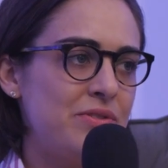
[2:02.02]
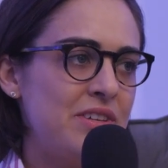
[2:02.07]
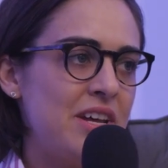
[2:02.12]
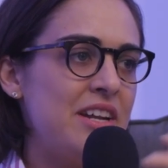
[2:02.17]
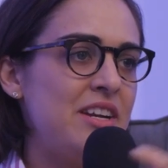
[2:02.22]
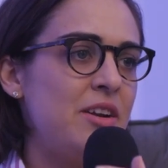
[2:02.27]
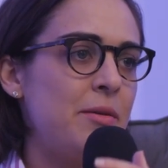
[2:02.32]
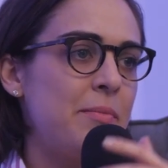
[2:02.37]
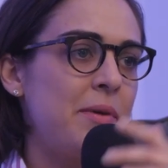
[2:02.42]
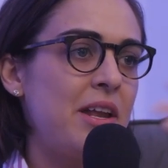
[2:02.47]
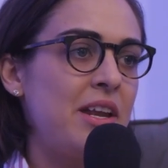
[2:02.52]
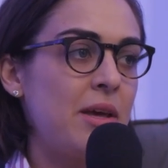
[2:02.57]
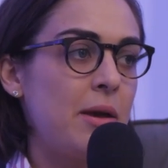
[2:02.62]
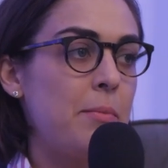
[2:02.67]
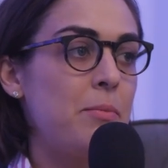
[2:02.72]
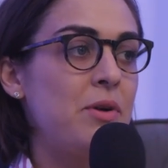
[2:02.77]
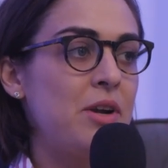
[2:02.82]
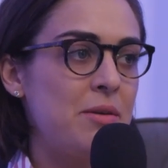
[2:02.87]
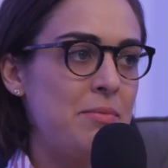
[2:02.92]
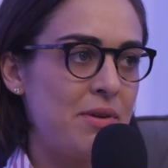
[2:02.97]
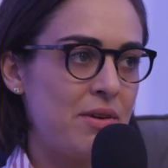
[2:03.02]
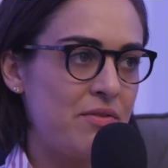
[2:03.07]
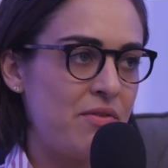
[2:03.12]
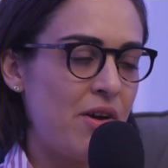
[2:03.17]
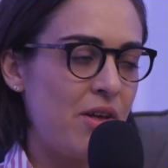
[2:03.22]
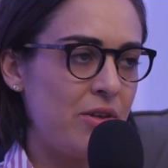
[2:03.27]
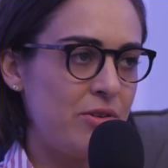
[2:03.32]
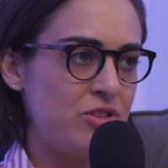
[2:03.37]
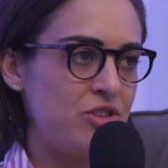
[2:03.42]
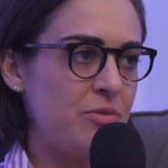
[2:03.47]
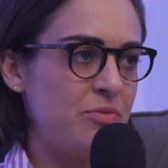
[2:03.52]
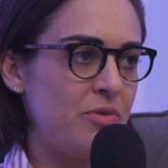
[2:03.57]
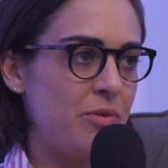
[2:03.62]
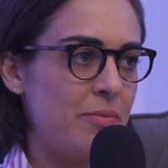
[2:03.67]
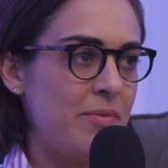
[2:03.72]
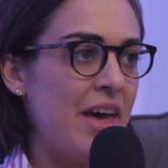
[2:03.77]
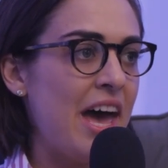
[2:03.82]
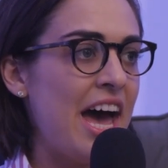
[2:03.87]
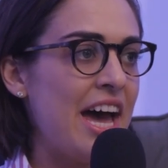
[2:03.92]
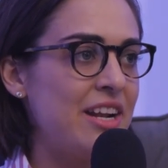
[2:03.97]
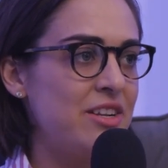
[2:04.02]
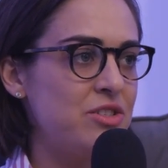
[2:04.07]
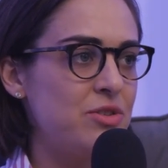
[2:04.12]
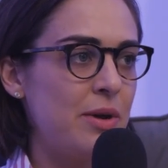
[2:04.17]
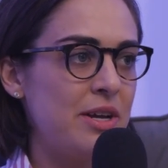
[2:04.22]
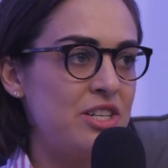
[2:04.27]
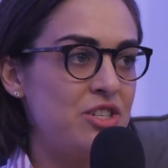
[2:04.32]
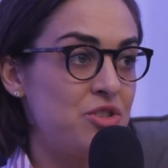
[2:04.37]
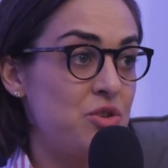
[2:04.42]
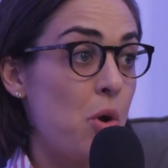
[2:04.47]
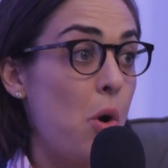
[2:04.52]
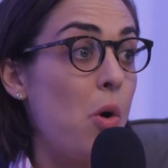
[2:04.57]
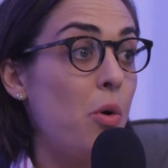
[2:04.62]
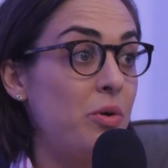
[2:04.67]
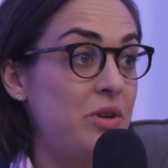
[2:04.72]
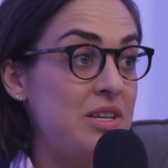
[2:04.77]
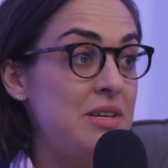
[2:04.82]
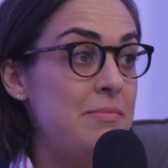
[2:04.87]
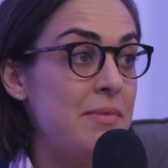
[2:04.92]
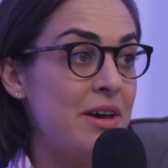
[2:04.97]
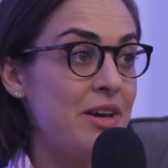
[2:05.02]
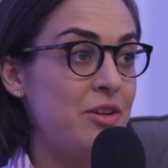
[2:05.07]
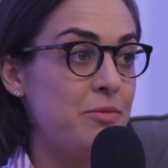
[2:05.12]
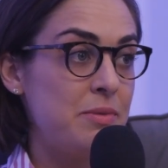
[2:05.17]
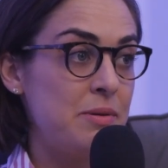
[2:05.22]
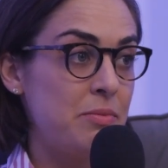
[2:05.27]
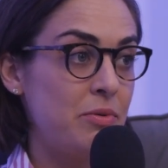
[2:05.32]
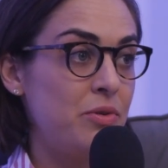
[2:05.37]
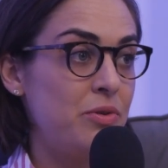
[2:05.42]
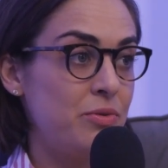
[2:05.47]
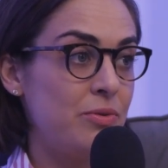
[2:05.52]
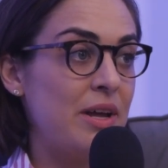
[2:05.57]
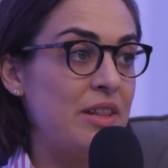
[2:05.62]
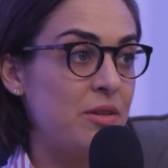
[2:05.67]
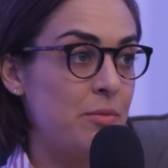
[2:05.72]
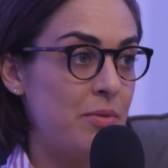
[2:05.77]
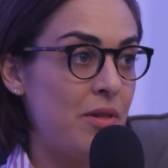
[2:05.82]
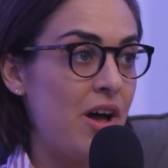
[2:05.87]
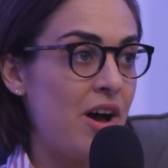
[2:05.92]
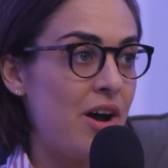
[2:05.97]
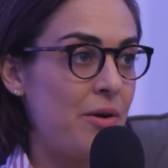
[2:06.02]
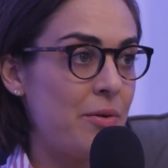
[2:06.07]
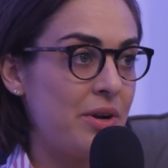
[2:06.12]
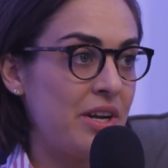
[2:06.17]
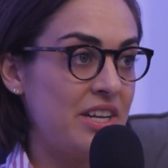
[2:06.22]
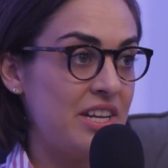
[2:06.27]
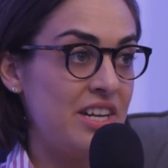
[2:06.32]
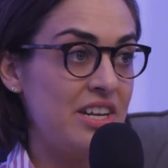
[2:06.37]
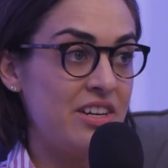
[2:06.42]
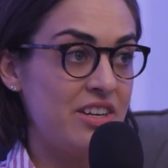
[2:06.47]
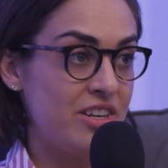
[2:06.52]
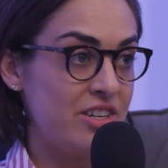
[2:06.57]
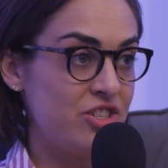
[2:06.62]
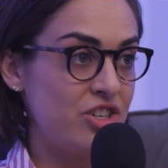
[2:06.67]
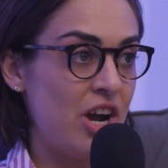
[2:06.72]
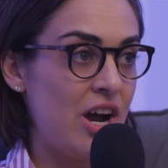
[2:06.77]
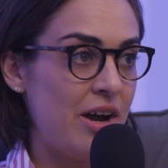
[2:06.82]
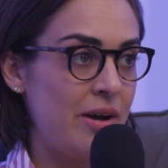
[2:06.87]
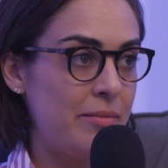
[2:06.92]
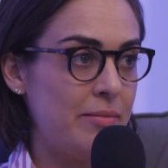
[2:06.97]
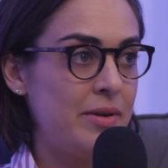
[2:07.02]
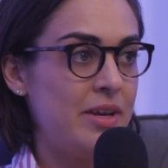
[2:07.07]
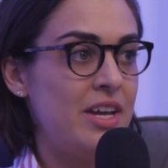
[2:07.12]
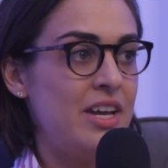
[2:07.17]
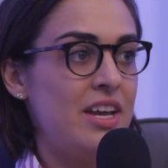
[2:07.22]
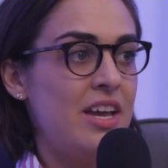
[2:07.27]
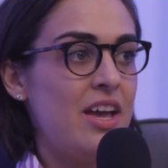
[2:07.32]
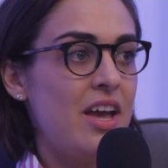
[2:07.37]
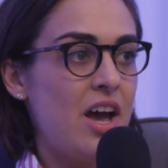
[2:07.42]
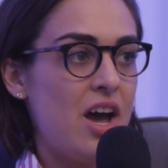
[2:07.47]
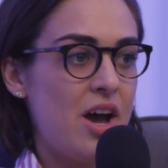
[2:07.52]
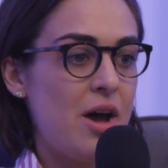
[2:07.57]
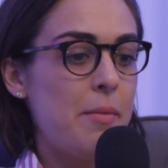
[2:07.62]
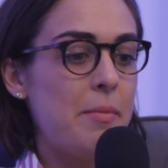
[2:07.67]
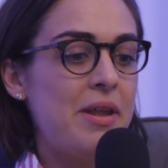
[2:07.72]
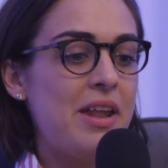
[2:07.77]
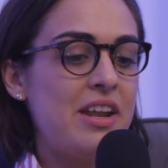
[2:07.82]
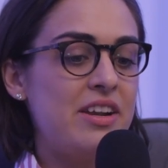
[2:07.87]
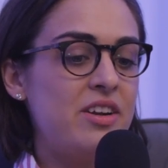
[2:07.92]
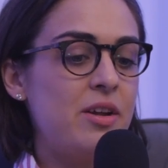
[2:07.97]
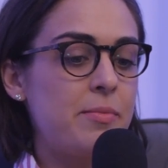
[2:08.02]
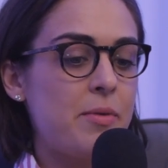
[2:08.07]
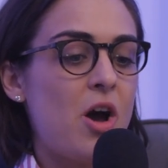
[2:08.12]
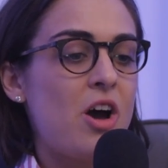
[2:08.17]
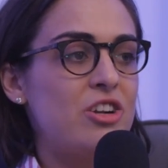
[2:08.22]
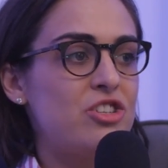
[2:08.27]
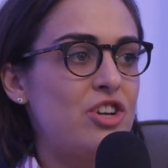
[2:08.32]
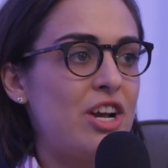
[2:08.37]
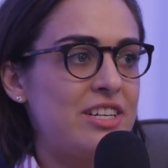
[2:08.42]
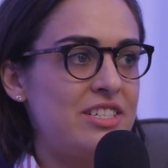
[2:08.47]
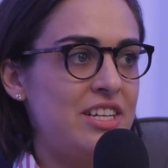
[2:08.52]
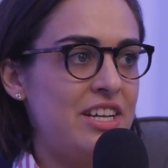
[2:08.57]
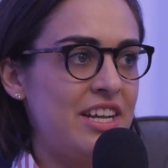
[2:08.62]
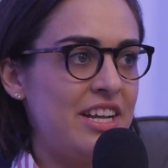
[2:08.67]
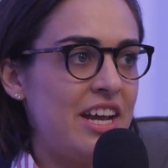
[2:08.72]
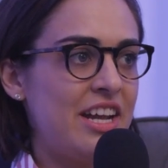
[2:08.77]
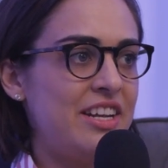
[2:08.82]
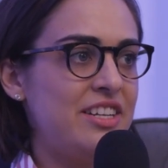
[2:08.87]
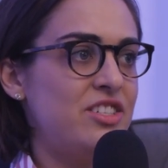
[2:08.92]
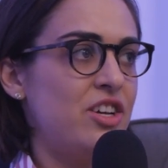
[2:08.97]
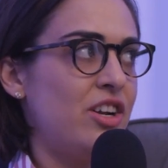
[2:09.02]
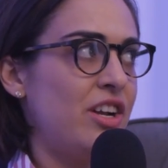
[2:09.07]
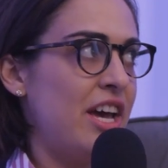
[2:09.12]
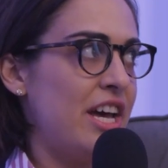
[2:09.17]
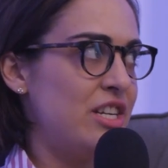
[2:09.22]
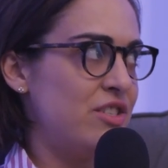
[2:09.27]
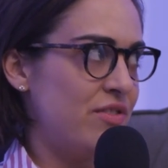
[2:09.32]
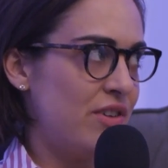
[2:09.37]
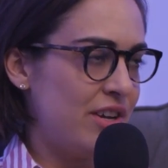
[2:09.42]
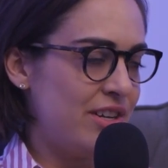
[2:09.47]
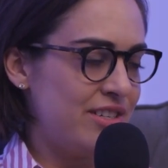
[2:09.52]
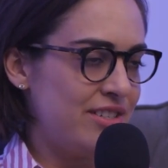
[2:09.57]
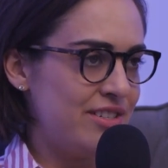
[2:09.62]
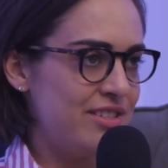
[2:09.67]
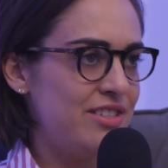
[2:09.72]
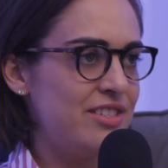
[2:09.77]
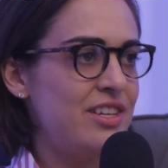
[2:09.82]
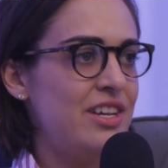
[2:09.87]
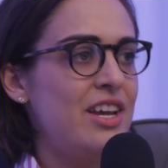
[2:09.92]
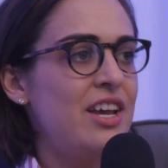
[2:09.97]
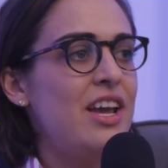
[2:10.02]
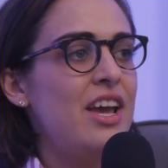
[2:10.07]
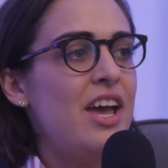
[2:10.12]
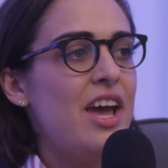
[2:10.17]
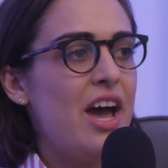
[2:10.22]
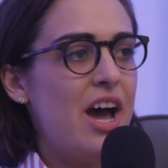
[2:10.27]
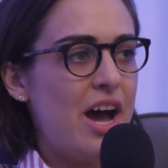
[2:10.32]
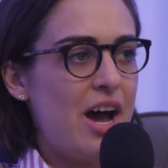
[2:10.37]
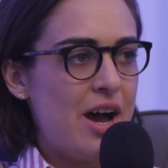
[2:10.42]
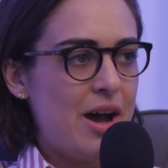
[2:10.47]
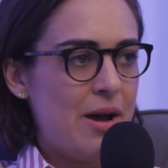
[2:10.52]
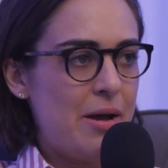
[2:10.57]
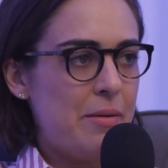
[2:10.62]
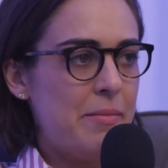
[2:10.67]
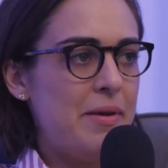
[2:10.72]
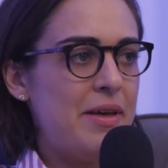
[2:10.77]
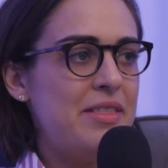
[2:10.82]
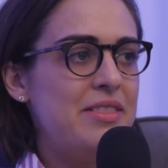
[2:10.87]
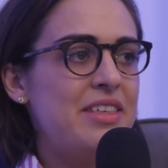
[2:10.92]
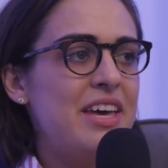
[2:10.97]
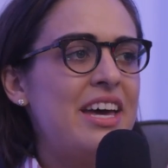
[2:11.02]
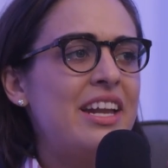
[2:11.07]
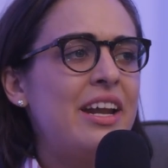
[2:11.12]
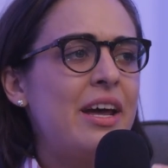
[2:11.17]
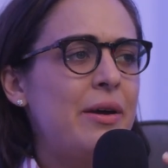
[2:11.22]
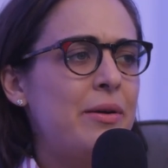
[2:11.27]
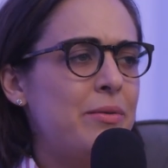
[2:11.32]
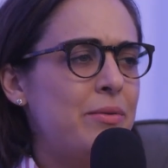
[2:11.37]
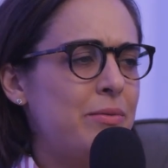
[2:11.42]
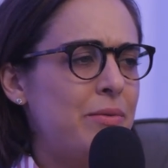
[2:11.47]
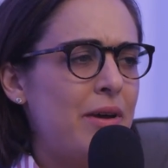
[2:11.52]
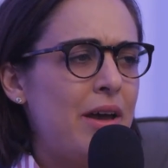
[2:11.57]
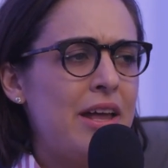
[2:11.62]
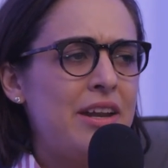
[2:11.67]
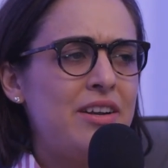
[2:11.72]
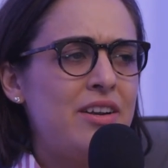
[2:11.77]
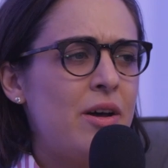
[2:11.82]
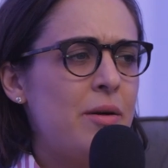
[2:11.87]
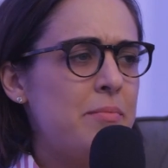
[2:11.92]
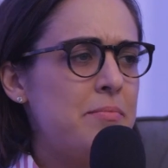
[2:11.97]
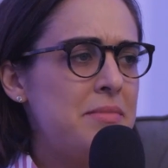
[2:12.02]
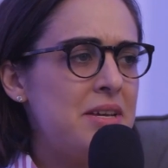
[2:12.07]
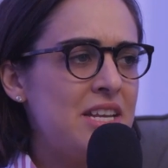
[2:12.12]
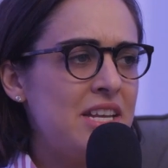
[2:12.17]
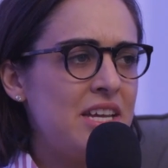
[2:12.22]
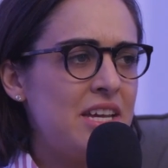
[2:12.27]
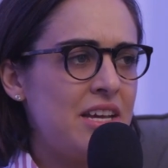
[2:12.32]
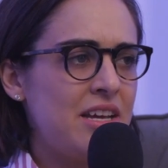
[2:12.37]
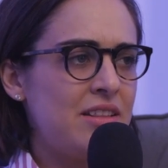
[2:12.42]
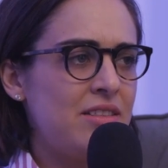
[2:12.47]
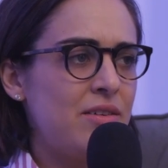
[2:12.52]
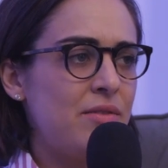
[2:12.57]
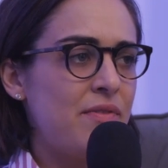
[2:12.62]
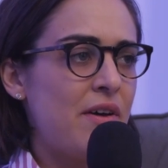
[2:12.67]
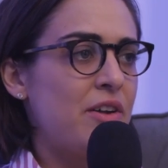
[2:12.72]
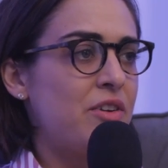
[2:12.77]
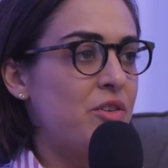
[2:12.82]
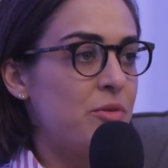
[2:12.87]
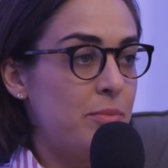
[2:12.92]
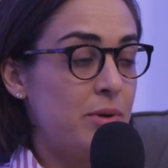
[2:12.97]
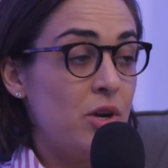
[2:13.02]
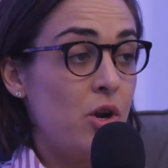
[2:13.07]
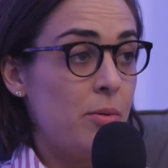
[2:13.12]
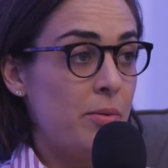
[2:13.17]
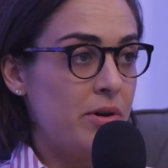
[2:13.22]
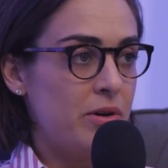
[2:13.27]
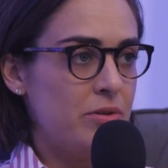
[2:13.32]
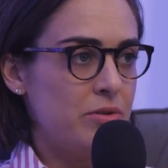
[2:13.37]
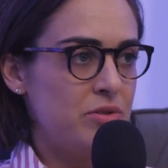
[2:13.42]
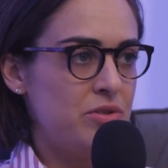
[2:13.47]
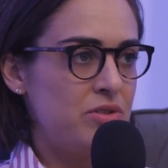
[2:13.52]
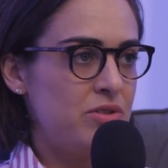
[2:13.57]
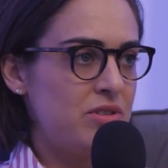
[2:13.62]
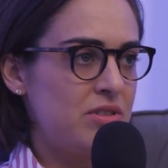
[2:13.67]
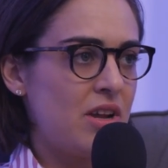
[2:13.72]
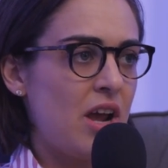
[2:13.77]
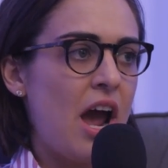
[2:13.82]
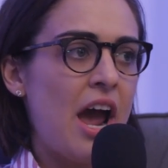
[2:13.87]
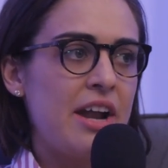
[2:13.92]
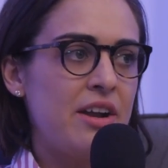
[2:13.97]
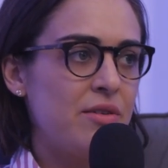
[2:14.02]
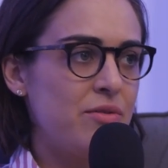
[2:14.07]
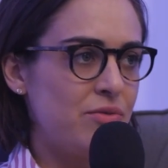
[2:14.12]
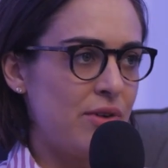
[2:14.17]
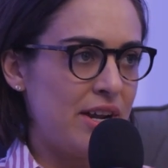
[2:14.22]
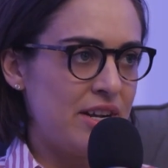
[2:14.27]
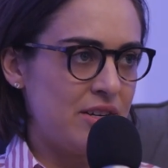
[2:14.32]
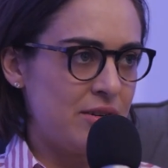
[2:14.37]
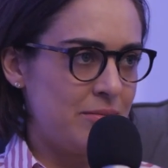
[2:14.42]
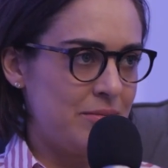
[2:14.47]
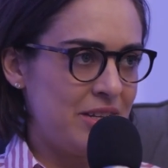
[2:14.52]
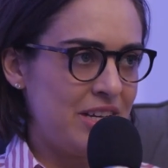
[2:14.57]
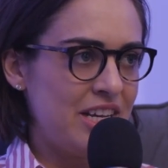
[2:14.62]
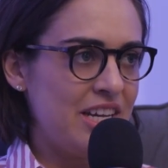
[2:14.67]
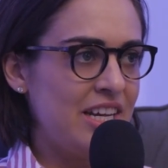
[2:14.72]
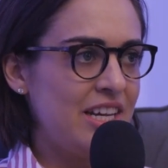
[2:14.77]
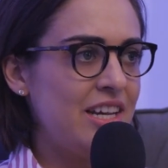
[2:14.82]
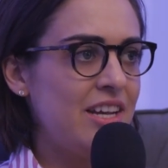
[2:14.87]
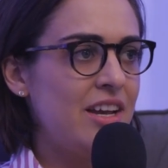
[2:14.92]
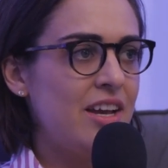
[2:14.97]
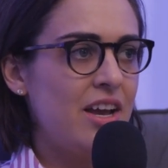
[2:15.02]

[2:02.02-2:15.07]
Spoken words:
Ended up getting a pretty big followership from that, so I just cold emailed people who read the blog when I needed a job, and ended up contracting at a ton of hedge funds. And then I ended up meeting the founder of Bonobos kind of randomly,